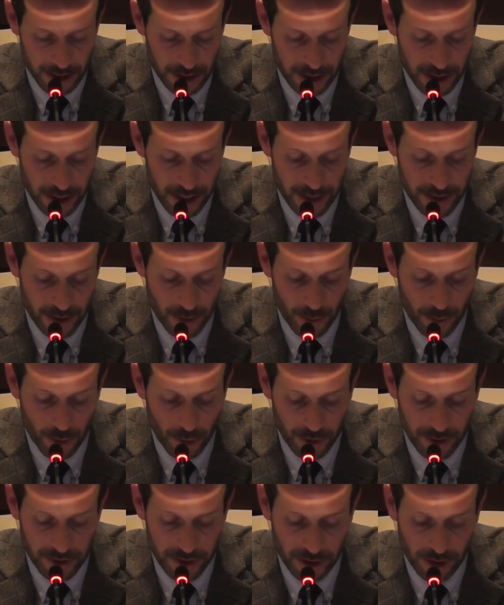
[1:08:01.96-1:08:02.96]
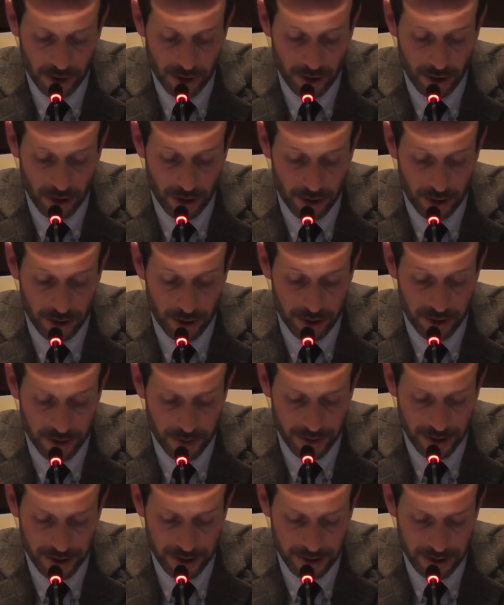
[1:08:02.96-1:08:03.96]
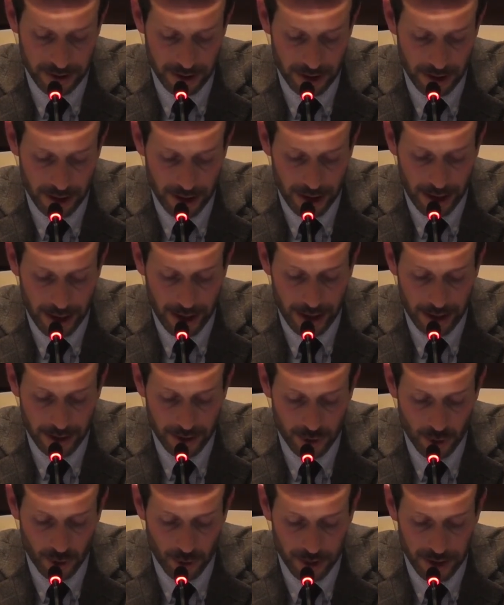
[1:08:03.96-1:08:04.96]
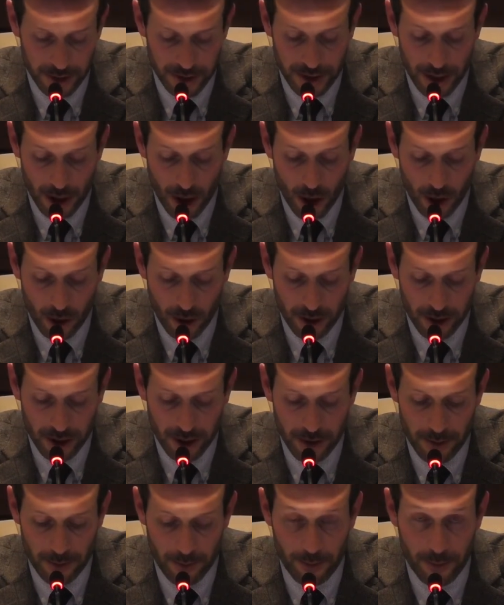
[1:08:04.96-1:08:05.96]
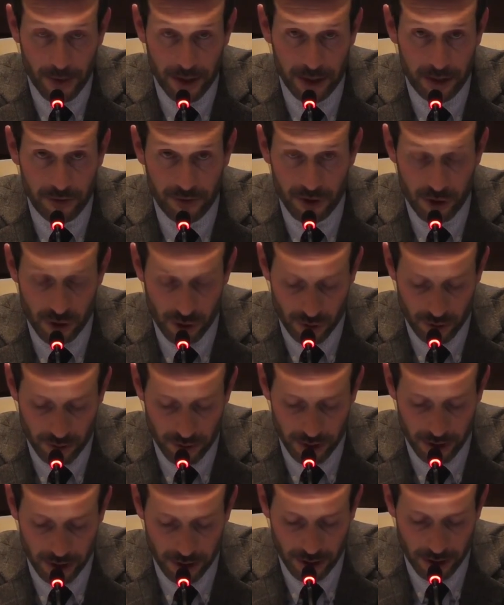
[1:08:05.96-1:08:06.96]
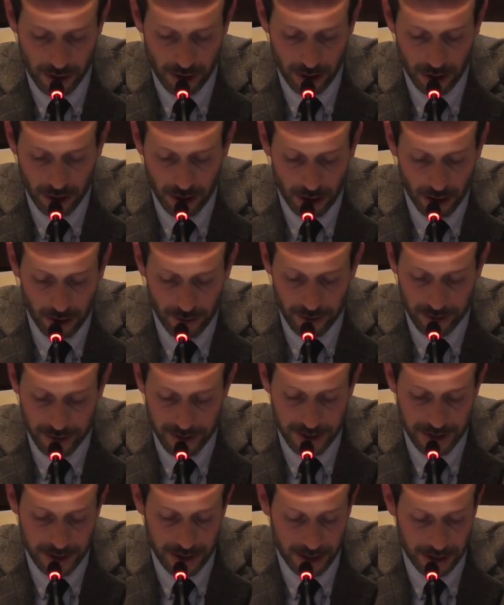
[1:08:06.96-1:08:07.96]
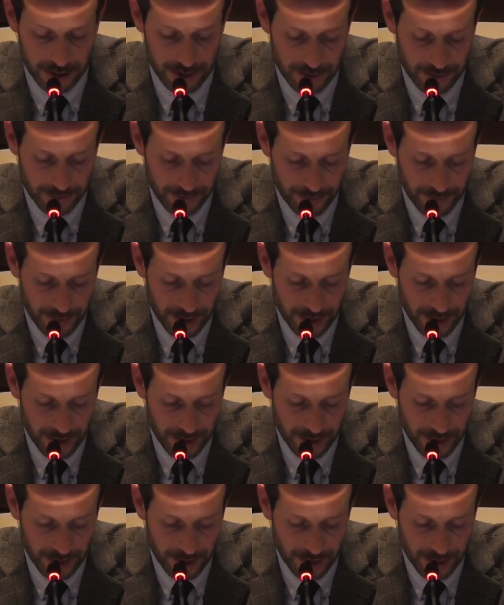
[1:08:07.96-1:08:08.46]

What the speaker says: She has appointed her husband to be the only beneficiary of her estate.